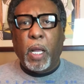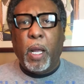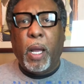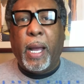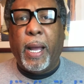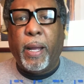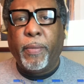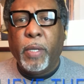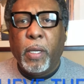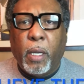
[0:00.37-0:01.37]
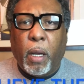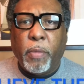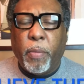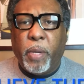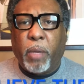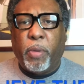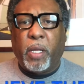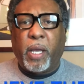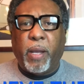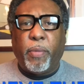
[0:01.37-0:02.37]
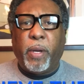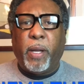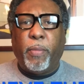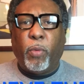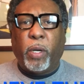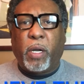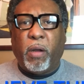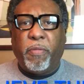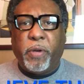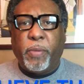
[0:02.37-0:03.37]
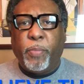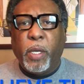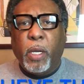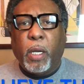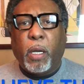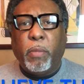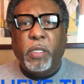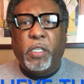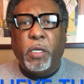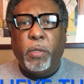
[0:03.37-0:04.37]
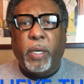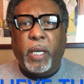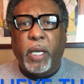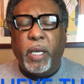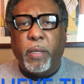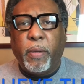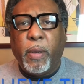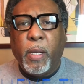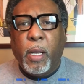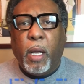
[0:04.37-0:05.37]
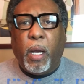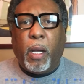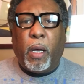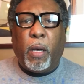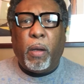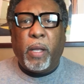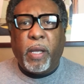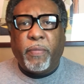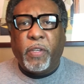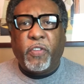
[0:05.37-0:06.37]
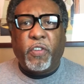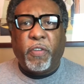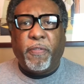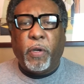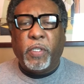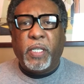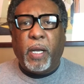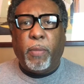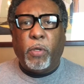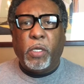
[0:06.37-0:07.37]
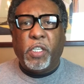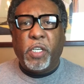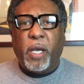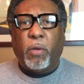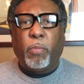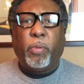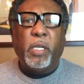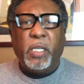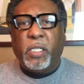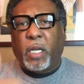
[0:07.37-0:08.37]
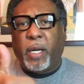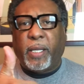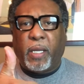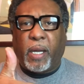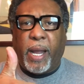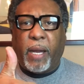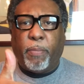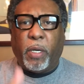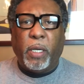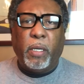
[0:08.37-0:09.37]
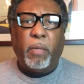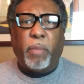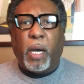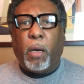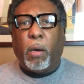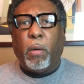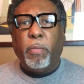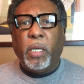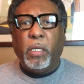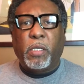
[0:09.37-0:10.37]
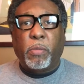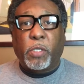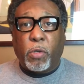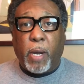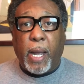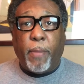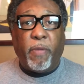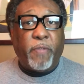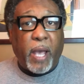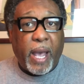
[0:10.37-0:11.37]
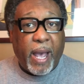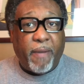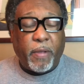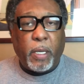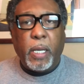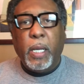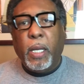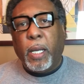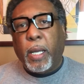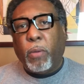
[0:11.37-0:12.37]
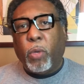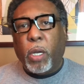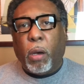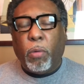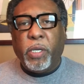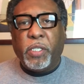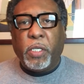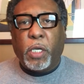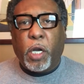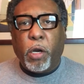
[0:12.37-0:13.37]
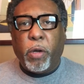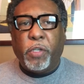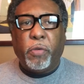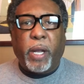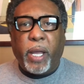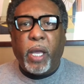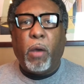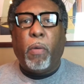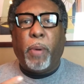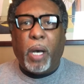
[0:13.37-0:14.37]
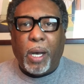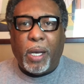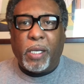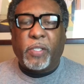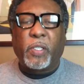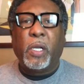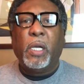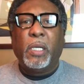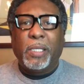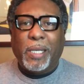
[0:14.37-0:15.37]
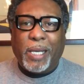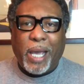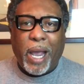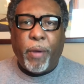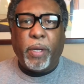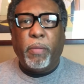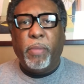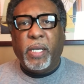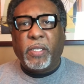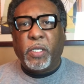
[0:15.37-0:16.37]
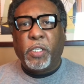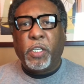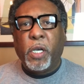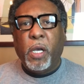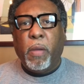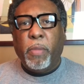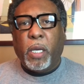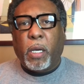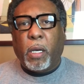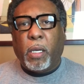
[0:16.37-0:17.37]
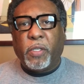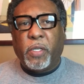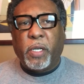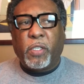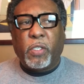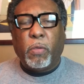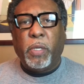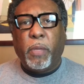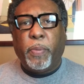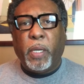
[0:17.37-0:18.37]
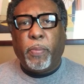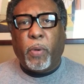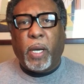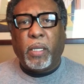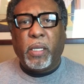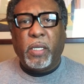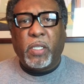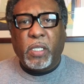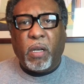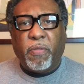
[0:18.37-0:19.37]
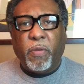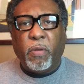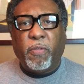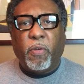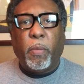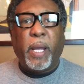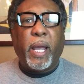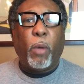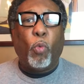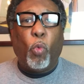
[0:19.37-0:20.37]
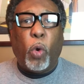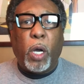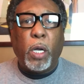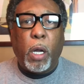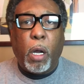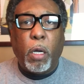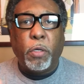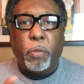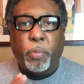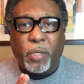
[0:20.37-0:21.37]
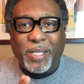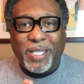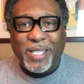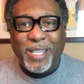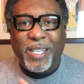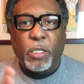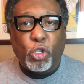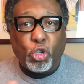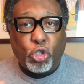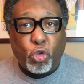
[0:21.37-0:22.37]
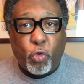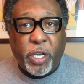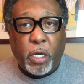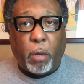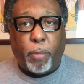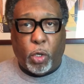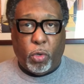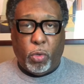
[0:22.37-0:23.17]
Hi, I'm your big brother Abraham in recovery, coming to you again. Uh, if this is your first time on the channel, please click the like button and by all means subscribe if you haven't. And we always encourage you to help us to carry the message because there's so many people out there suffering from a 100% treatable